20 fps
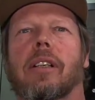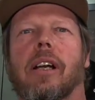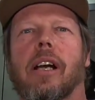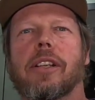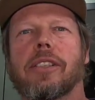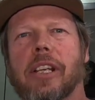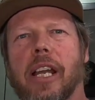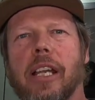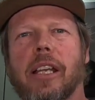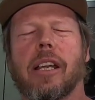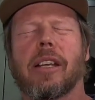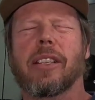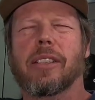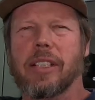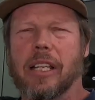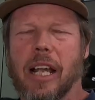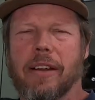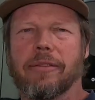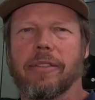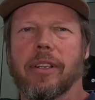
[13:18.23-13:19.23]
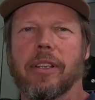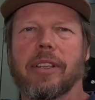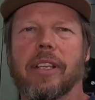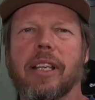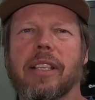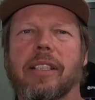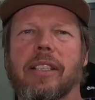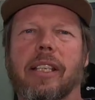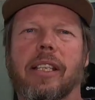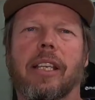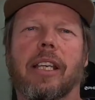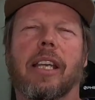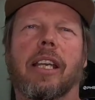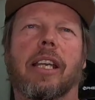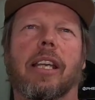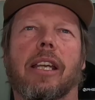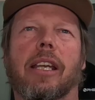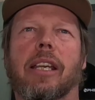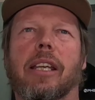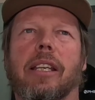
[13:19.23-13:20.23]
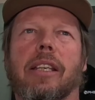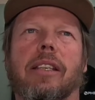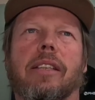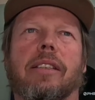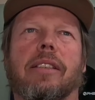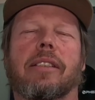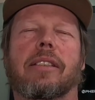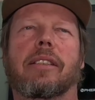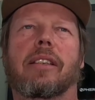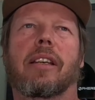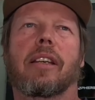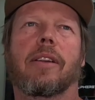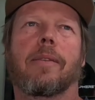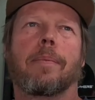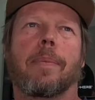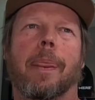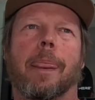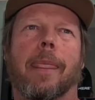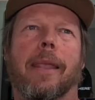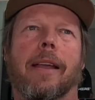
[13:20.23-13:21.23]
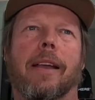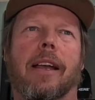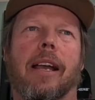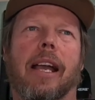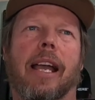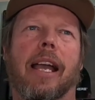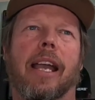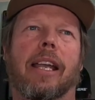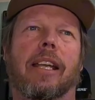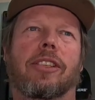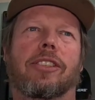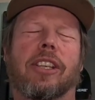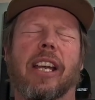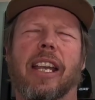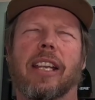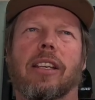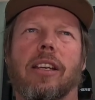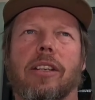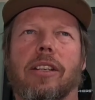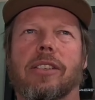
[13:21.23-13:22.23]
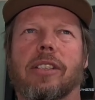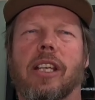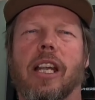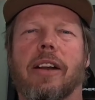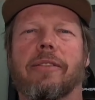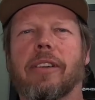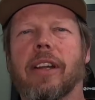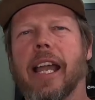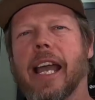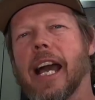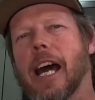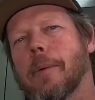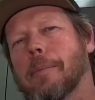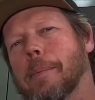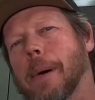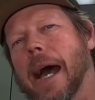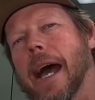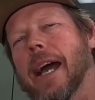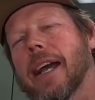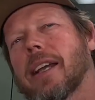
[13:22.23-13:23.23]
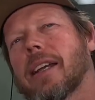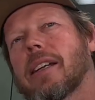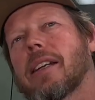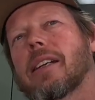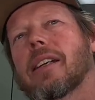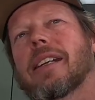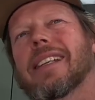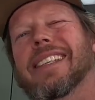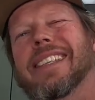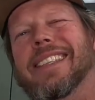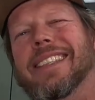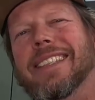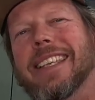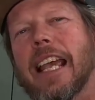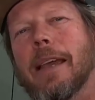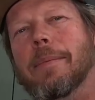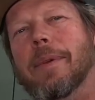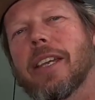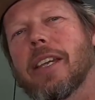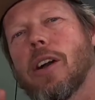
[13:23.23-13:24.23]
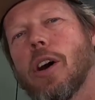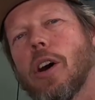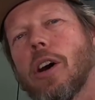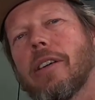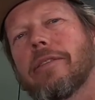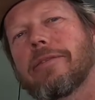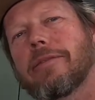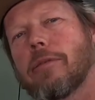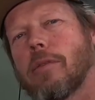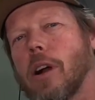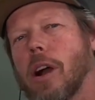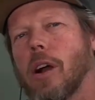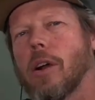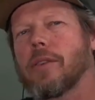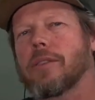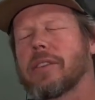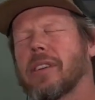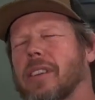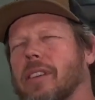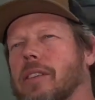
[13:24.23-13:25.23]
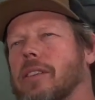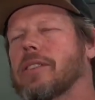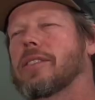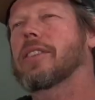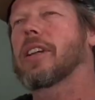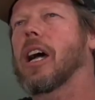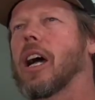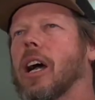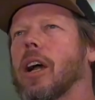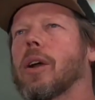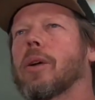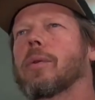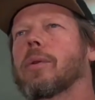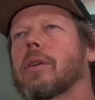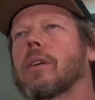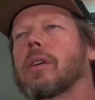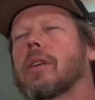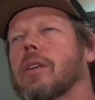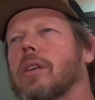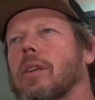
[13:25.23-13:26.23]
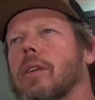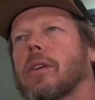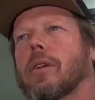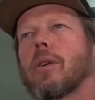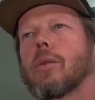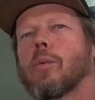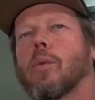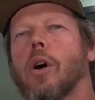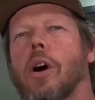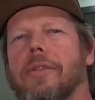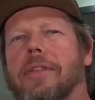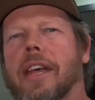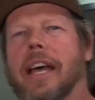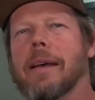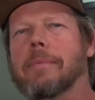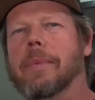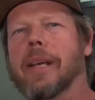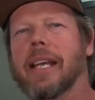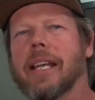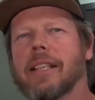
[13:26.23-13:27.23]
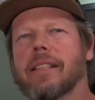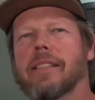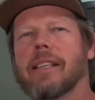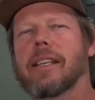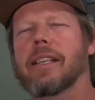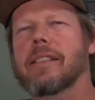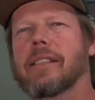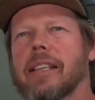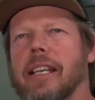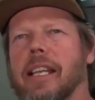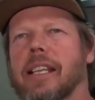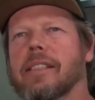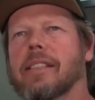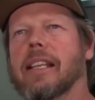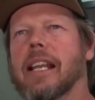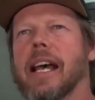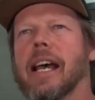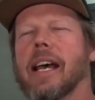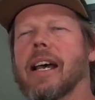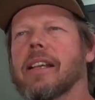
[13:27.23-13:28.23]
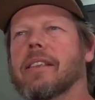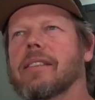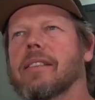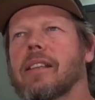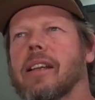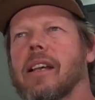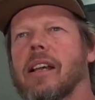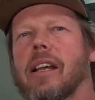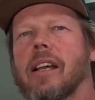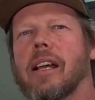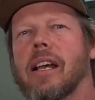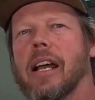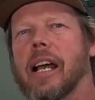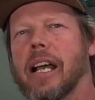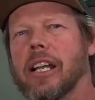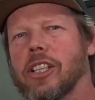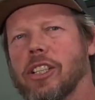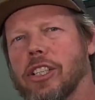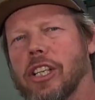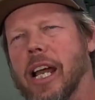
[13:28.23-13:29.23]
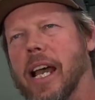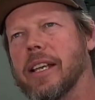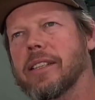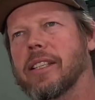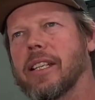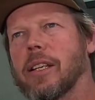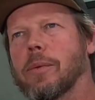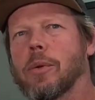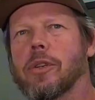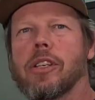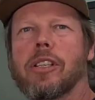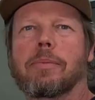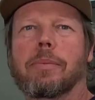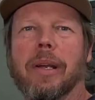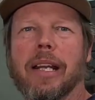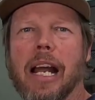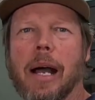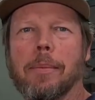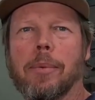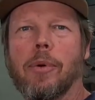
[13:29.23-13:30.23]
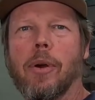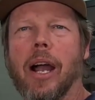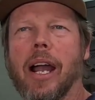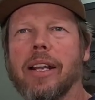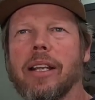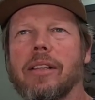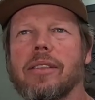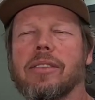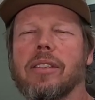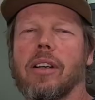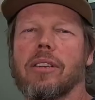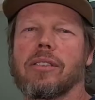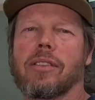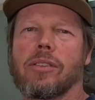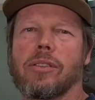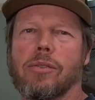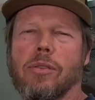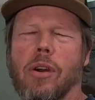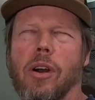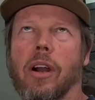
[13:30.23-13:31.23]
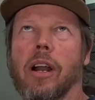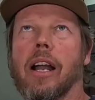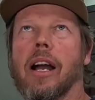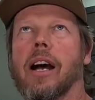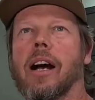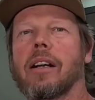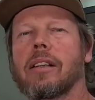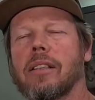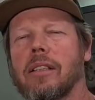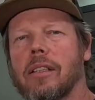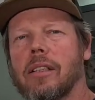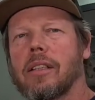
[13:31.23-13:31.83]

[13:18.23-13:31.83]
a Jayco Discovery. This here is a Jayco Discovery Outback semi-off-road. So what that means is it has a chassis which has been upgraded, so it's a stronger